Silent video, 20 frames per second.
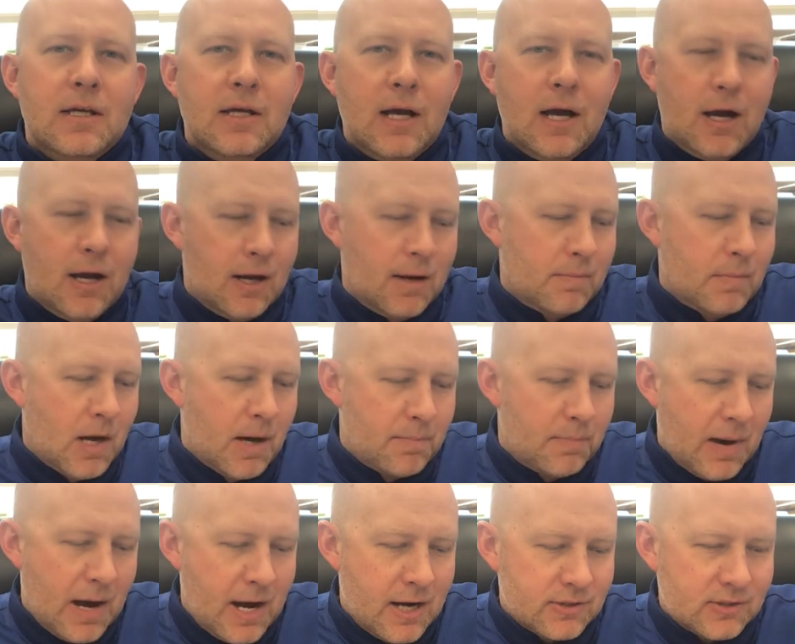um,
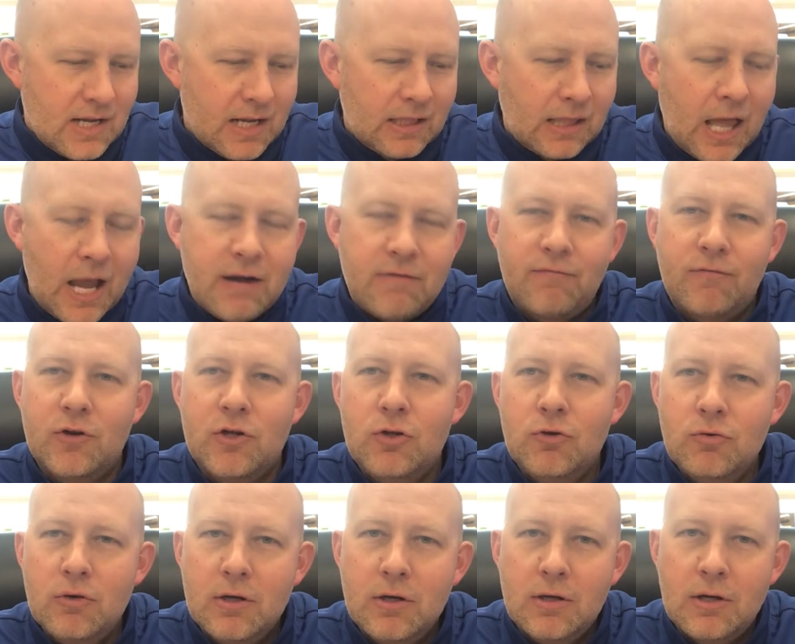umpires, I'd like for
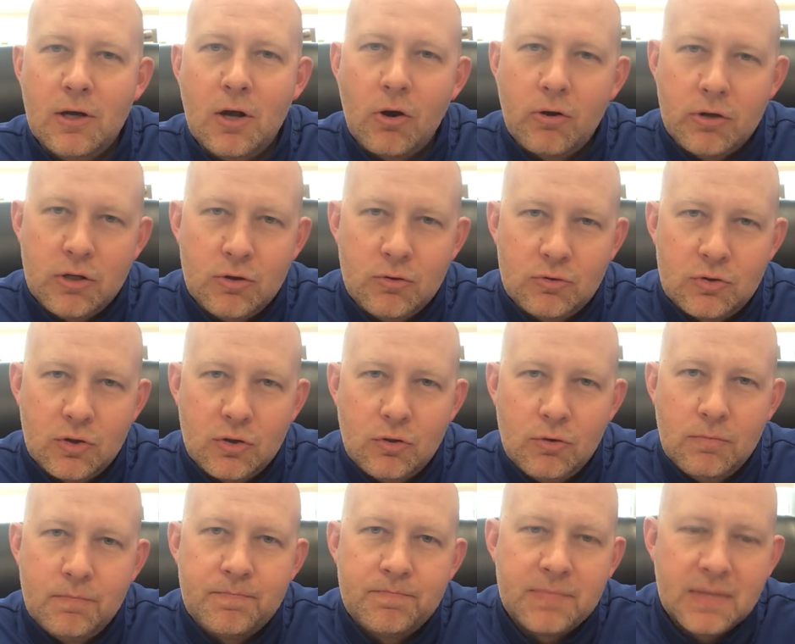you to go to
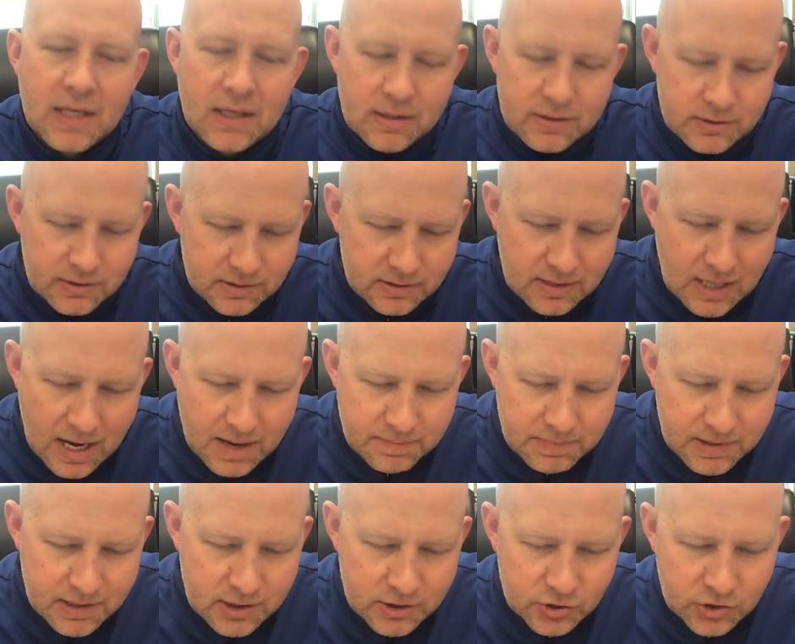YouTube, just
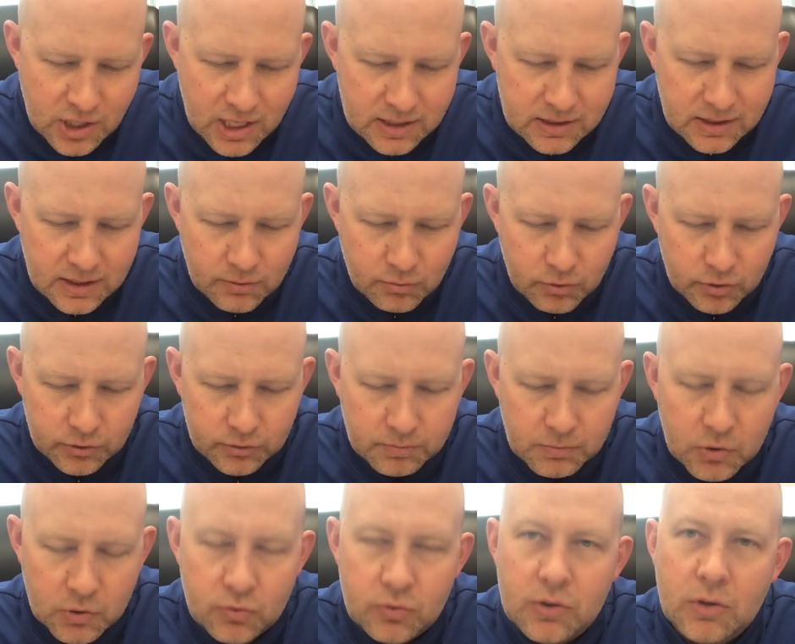type in JT
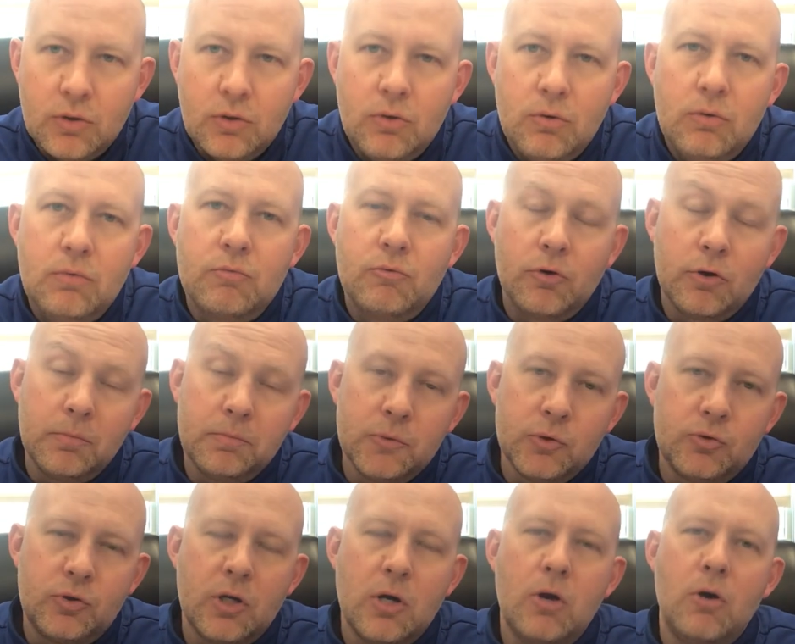Realmuto,
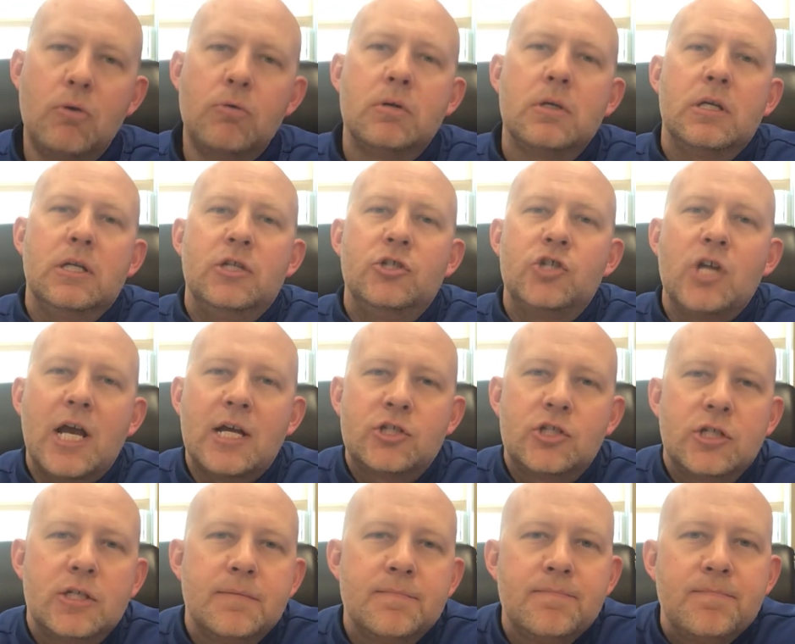Realmuto
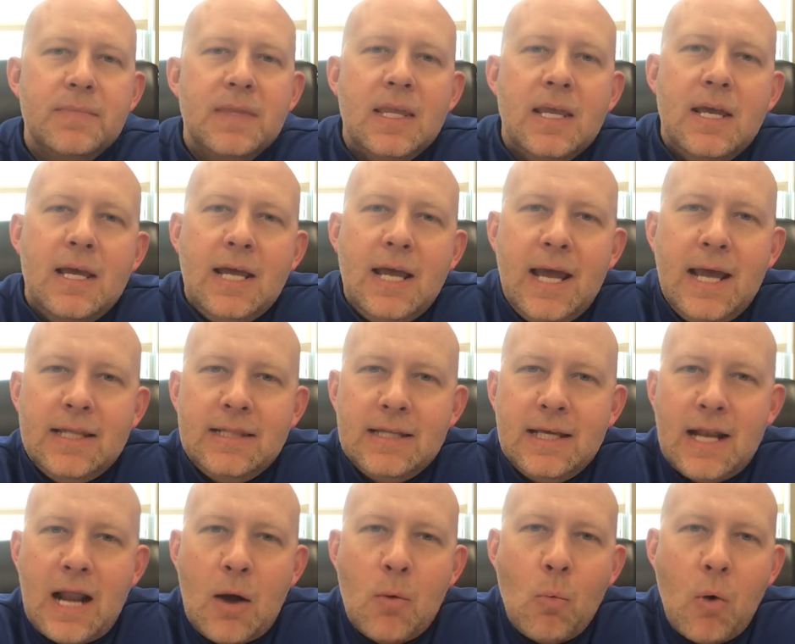ejection and
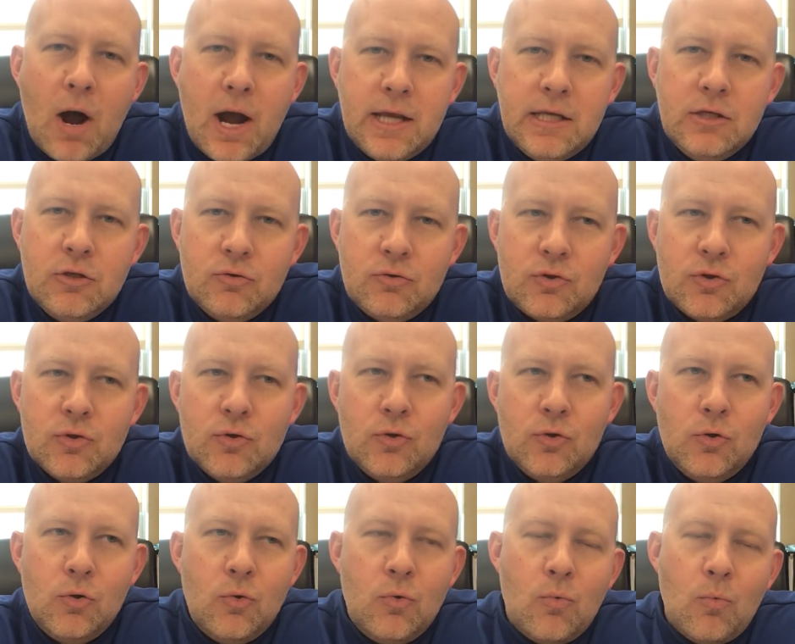then I want you
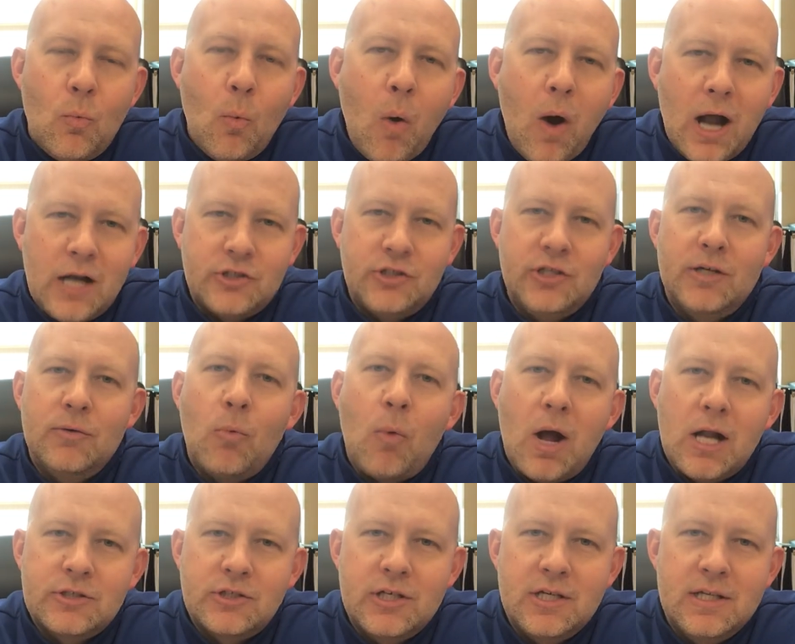to watch it.
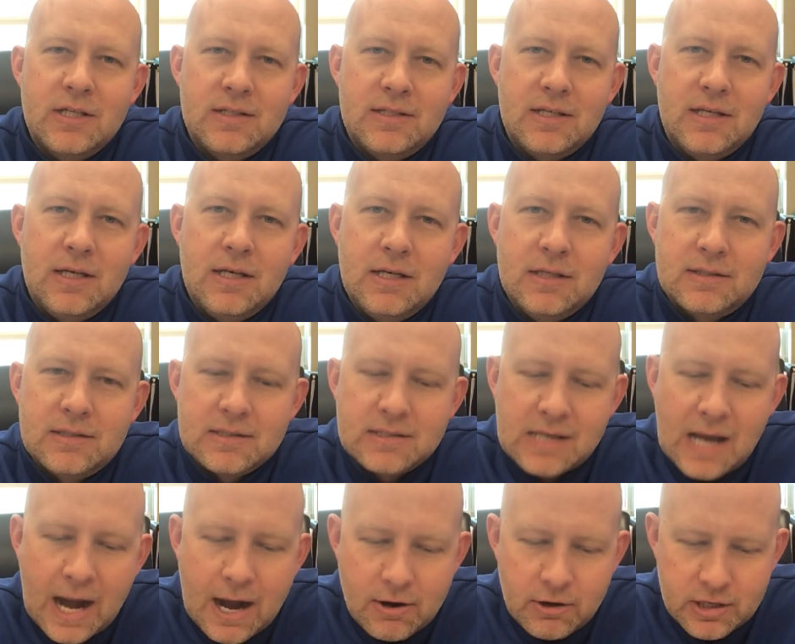Watch it in its
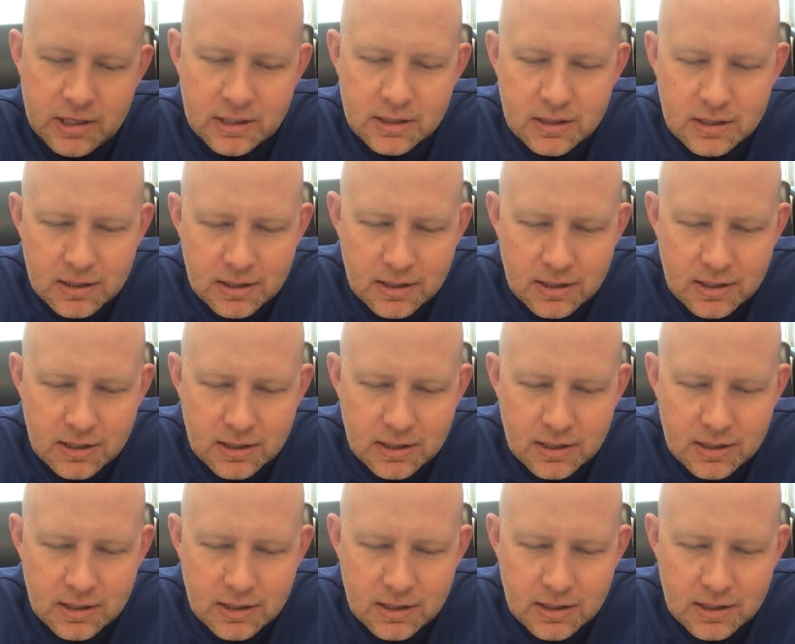entirety.